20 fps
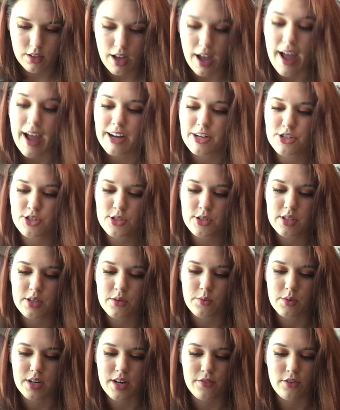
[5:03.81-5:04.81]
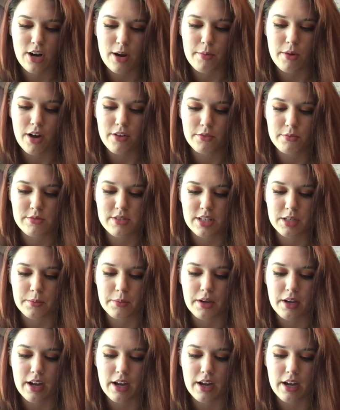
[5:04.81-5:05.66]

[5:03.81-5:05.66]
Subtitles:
I actually, whenever I bought from Sigma,